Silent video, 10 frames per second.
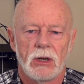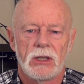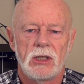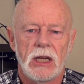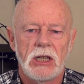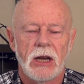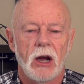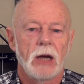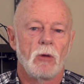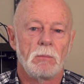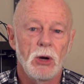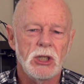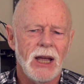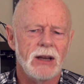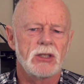is DJI will
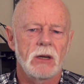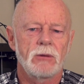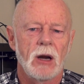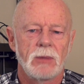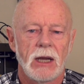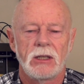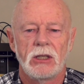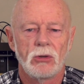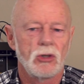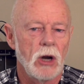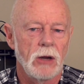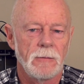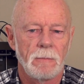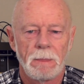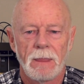push out a software update to your drone